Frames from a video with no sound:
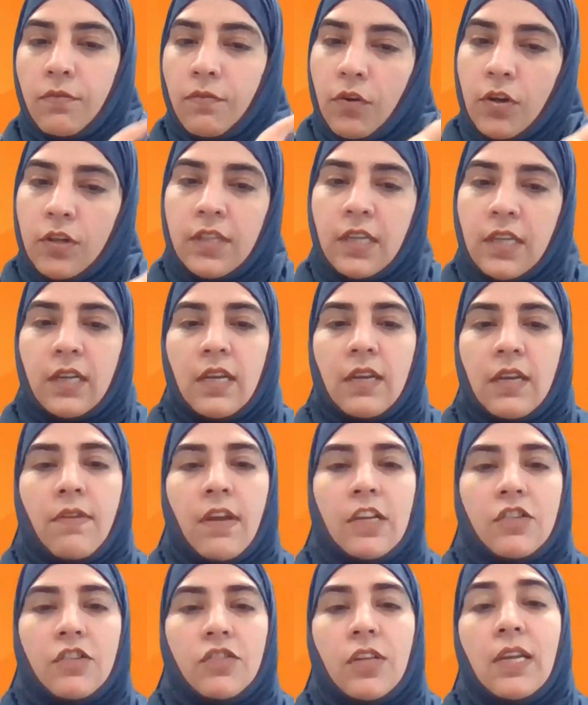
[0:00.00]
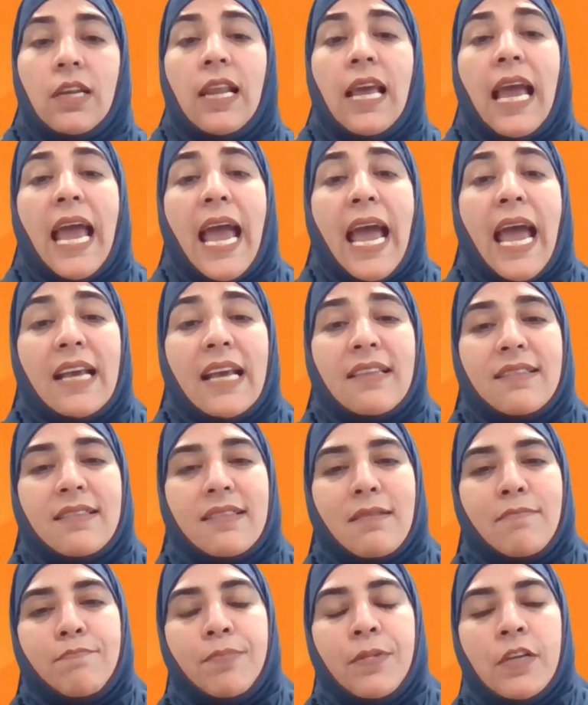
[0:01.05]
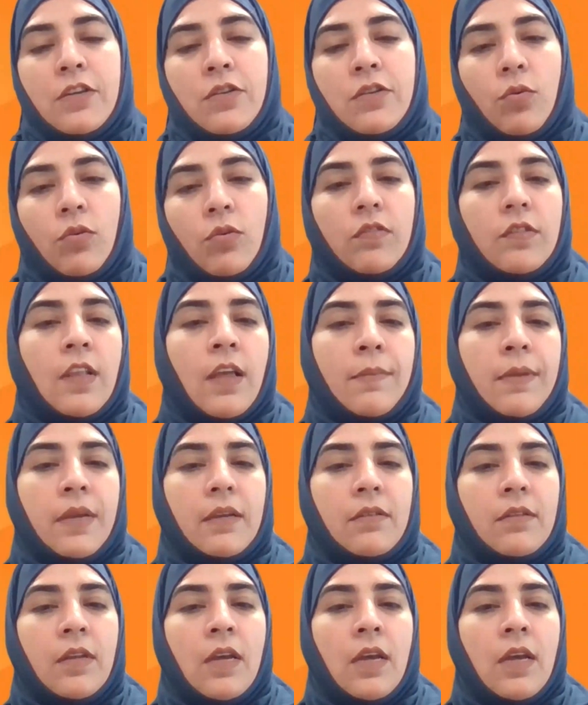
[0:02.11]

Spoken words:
for the conventional as compared to Islamic.